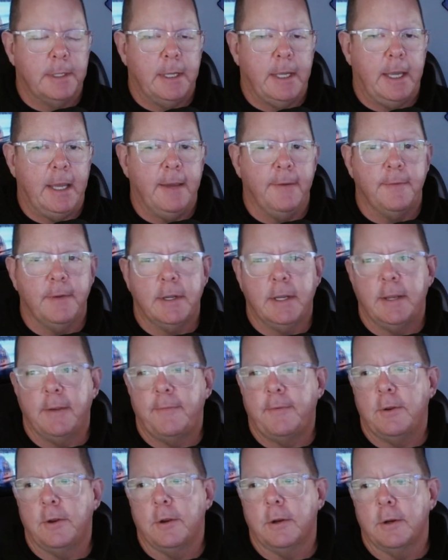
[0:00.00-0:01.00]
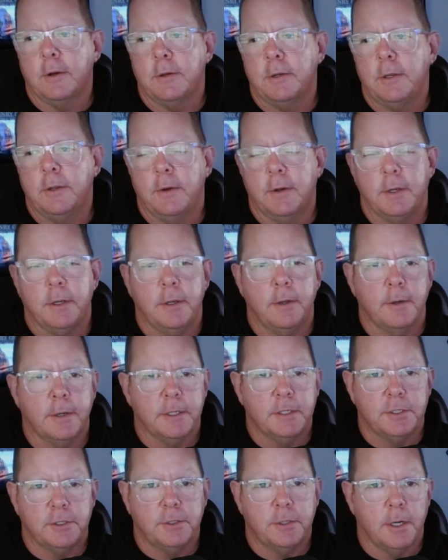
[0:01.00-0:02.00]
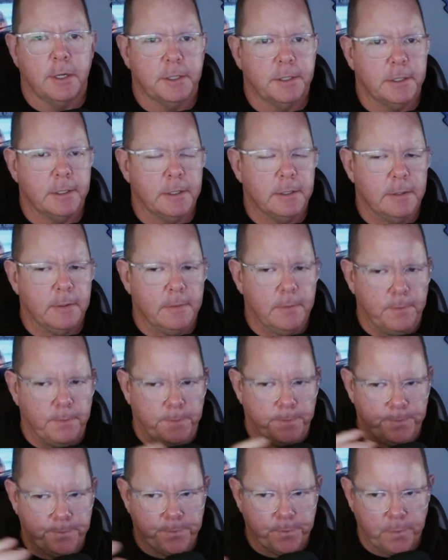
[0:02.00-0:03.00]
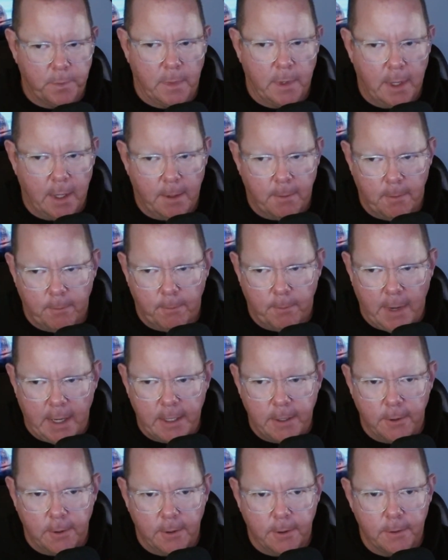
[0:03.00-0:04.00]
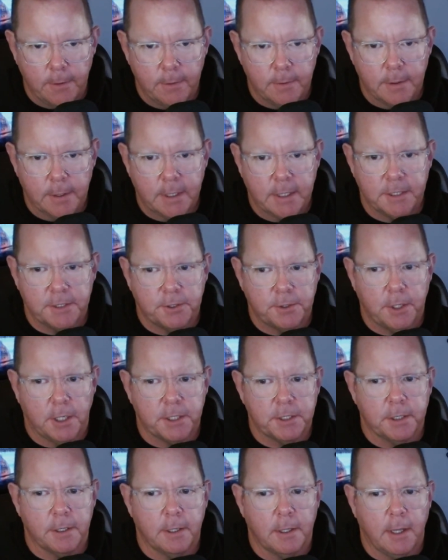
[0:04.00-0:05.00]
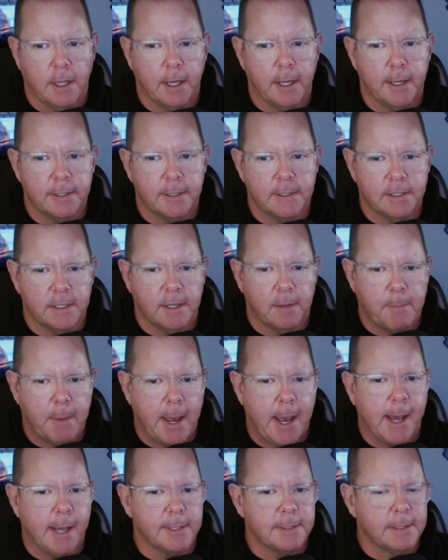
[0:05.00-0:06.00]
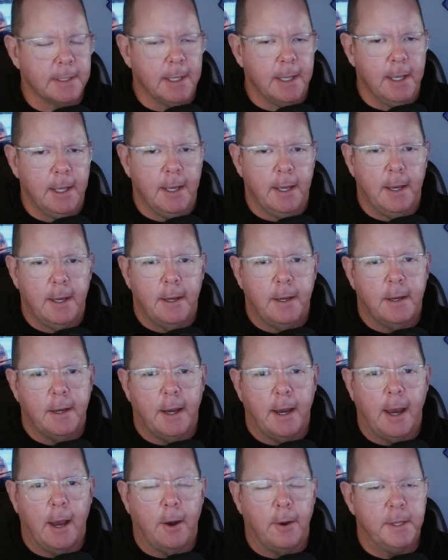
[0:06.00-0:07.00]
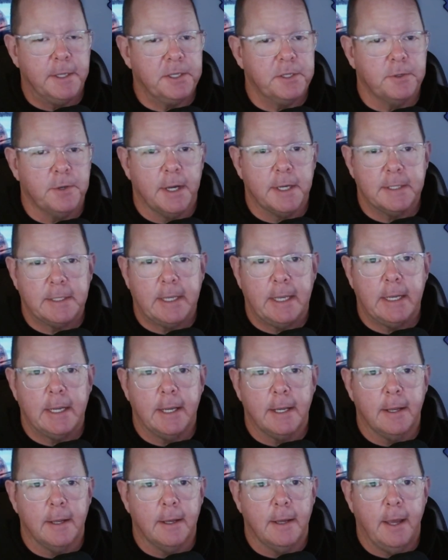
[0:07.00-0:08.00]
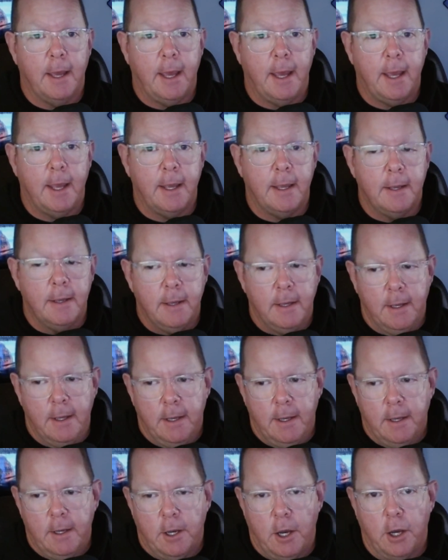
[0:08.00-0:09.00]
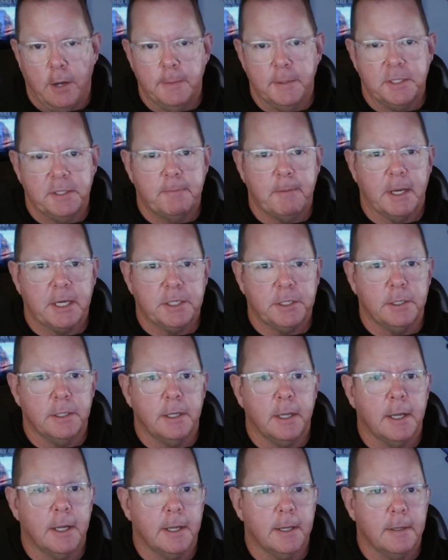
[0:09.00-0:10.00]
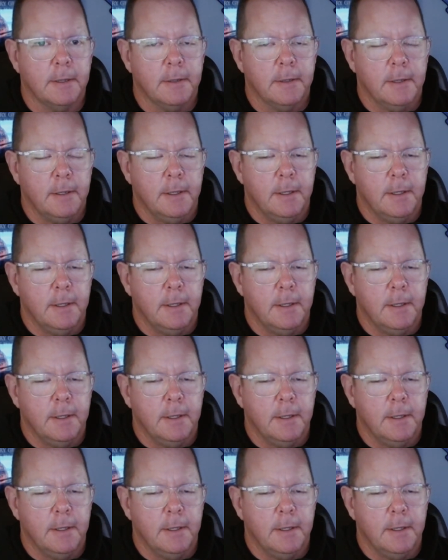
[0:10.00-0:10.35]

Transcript: Even if you're doing new construction, my new construction clients in the past, I always stress getting a home inspection done.